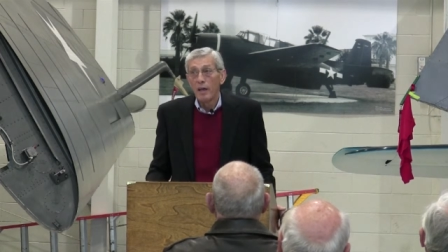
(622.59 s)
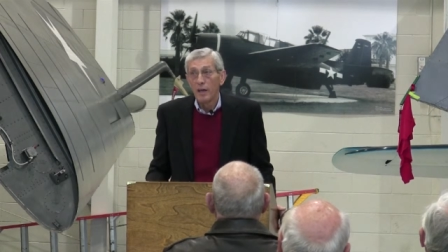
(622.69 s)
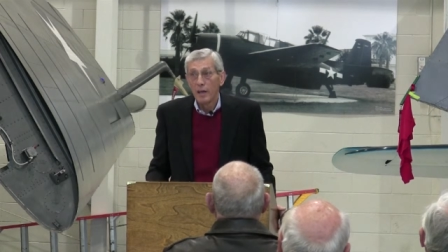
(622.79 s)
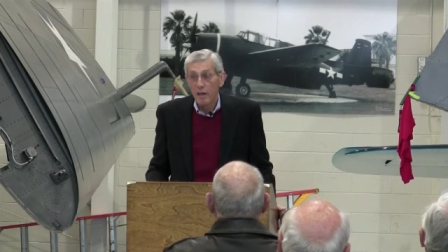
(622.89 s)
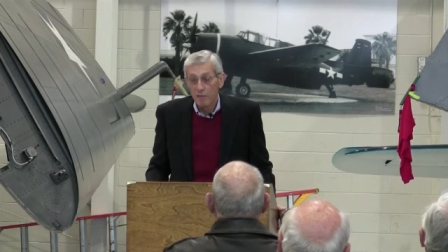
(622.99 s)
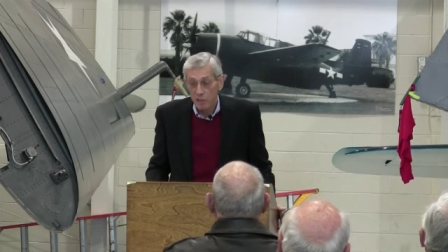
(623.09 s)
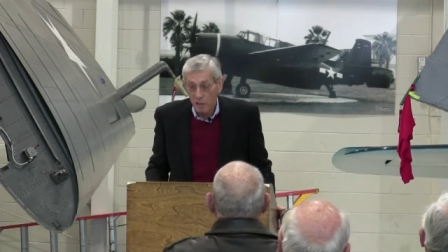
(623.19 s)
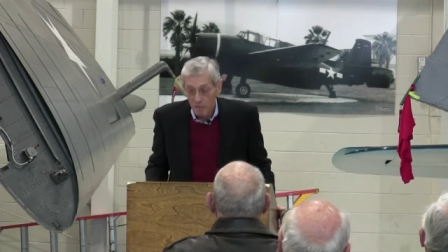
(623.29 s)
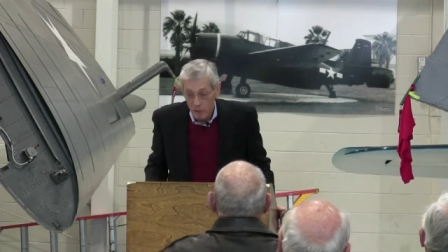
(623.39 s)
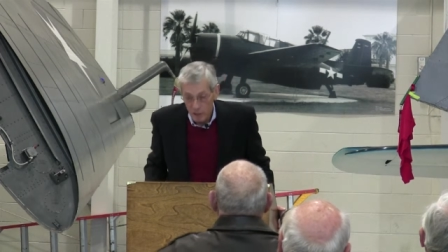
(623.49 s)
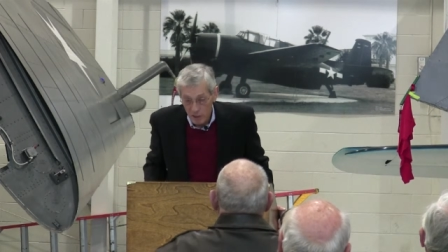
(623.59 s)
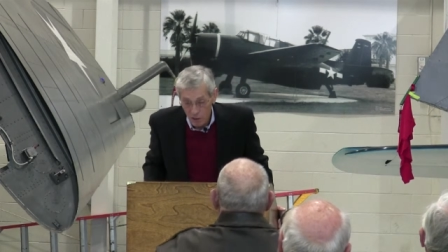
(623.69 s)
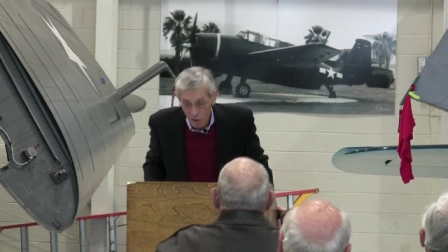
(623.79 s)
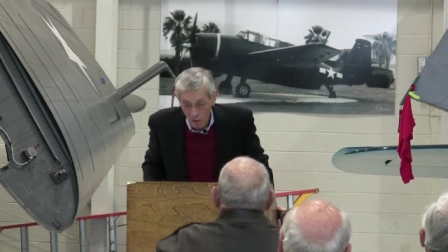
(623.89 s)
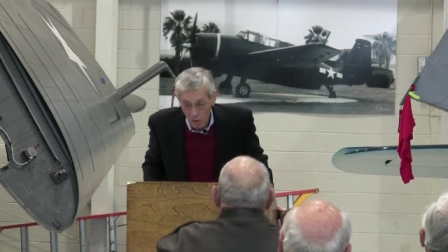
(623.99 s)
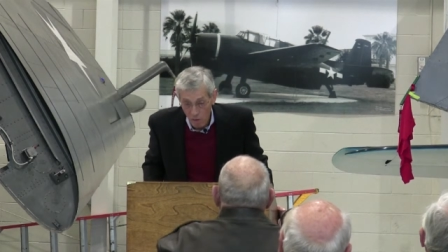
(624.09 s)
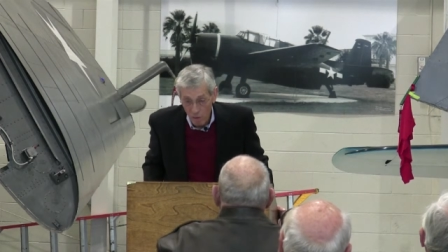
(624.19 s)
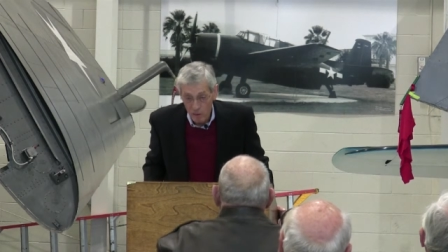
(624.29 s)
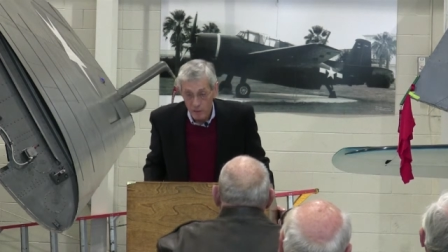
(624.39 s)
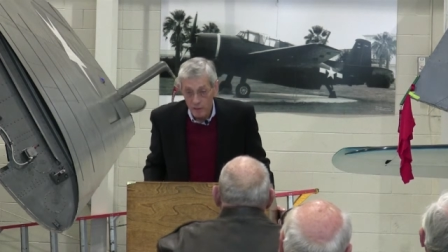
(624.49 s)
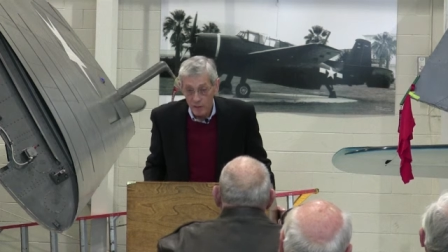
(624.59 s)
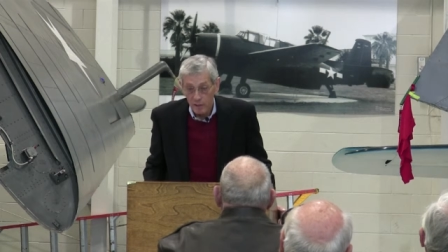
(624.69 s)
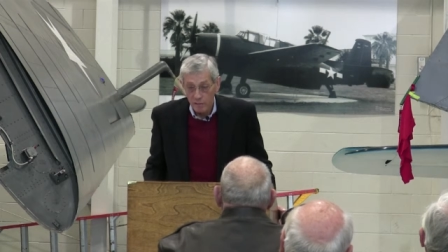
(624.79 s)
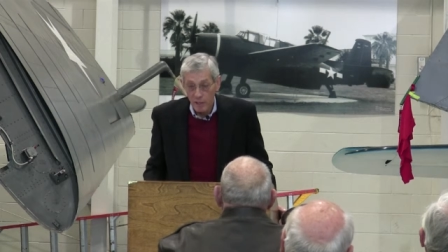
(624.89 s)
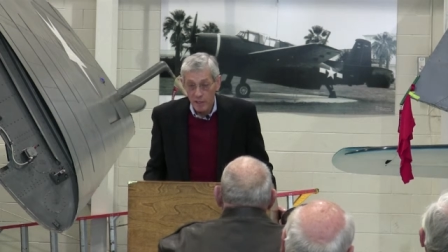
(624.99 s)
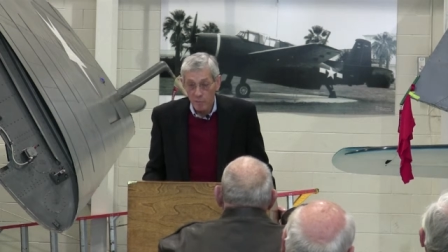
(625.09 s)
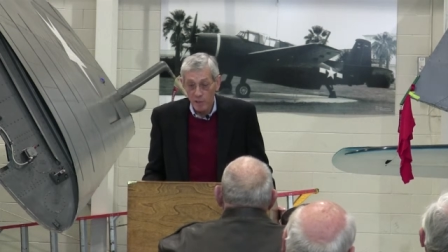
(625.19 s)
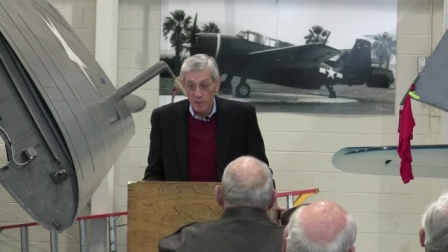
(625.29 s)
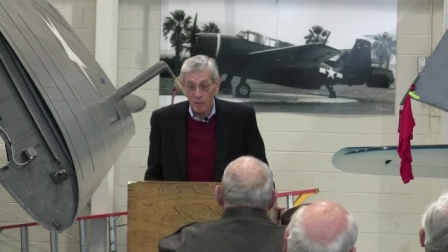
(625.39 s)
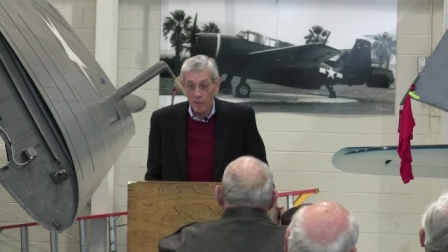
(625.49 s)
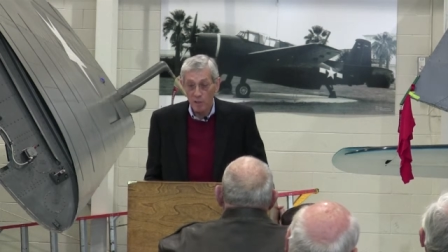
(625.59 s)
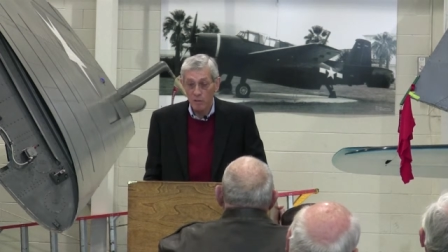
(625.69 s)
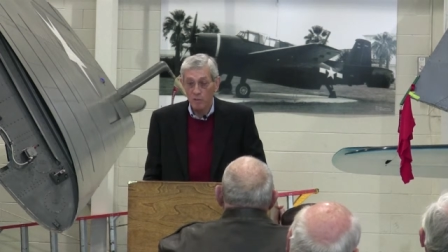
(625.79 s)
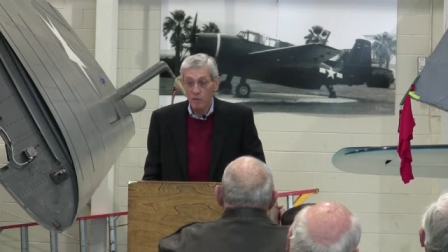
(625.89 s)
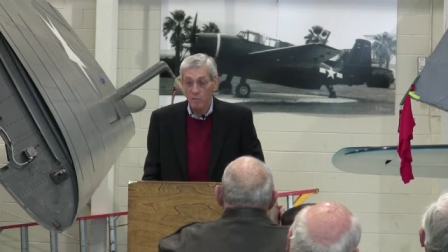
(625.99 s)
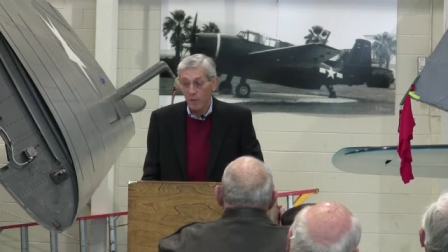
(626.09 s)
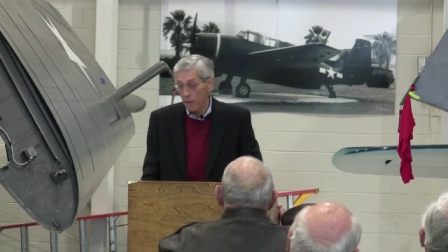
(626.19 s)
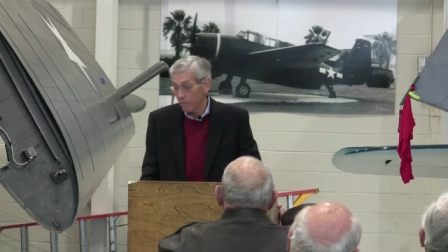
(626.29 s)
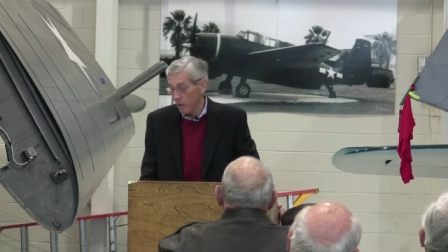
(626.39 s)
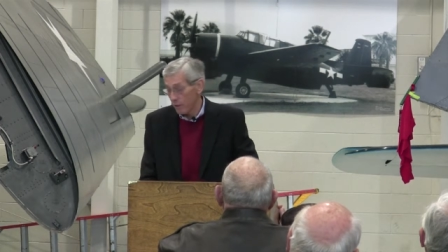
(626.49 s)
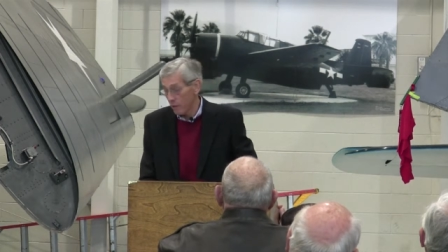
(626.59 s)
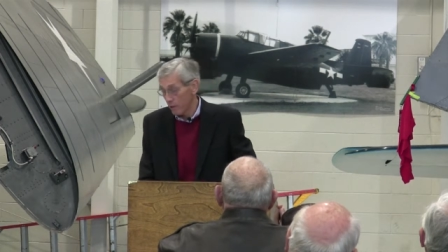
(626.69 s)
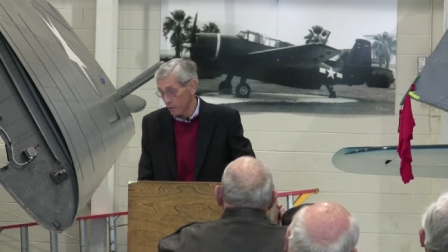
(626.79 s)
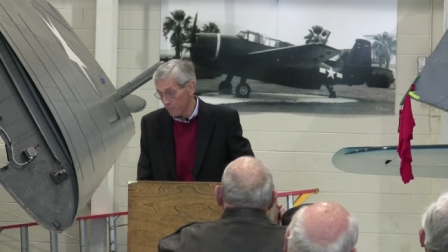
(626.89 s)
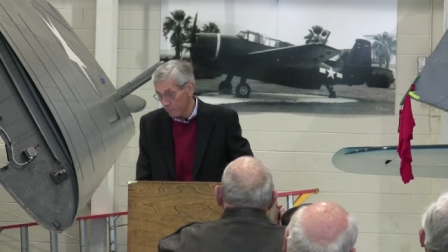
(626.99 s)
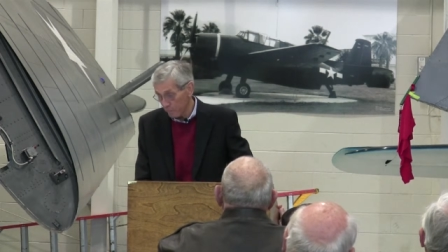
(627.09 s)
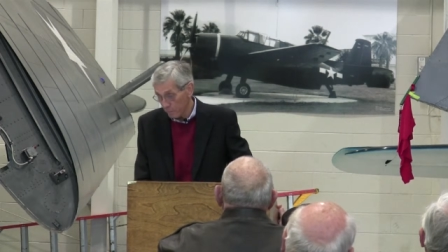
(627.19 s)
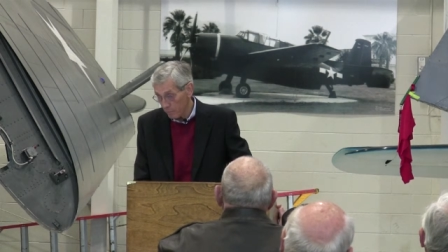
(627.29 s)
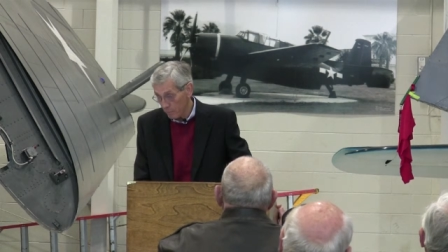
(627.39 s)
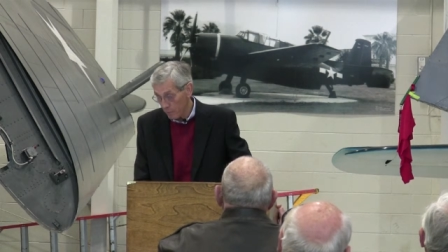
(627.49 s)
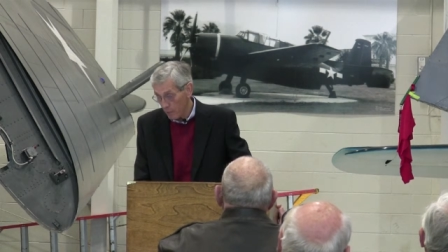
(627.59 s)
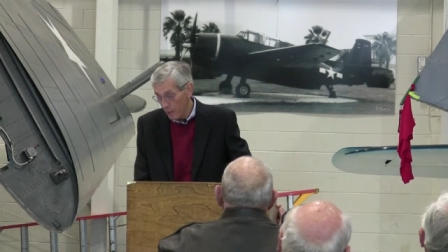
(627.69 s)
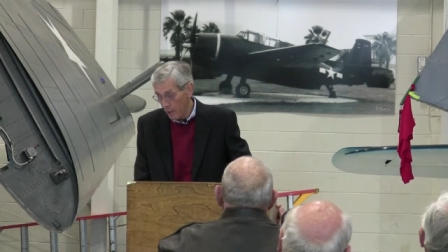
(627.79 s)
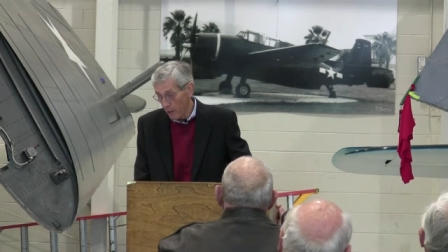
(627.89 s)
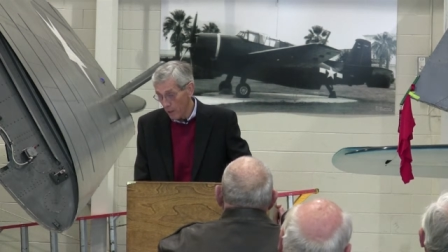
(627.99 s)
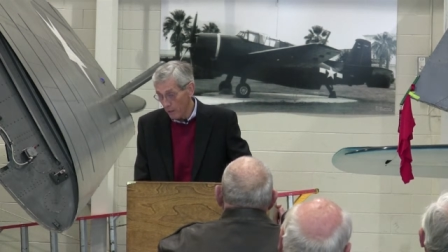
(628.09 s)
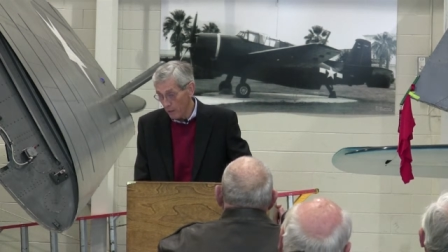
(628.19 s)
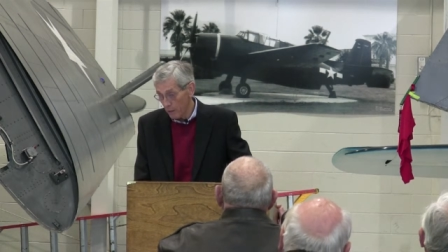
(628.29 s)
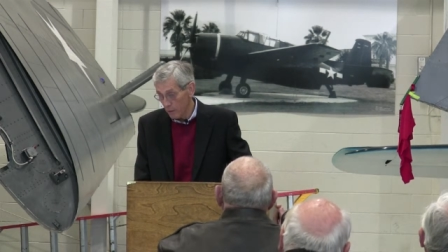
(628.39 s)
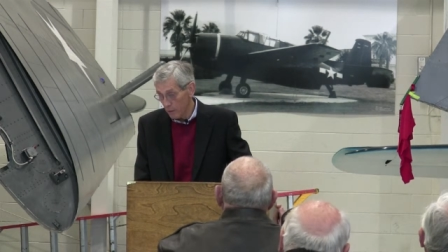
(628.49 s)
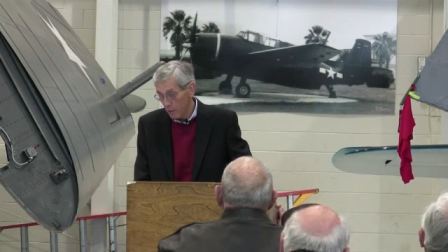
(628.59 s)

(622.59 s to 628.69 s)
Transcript: And all of a sudden, we got this call, and uh, a guy named Leo Cook was my flight leader. Uh,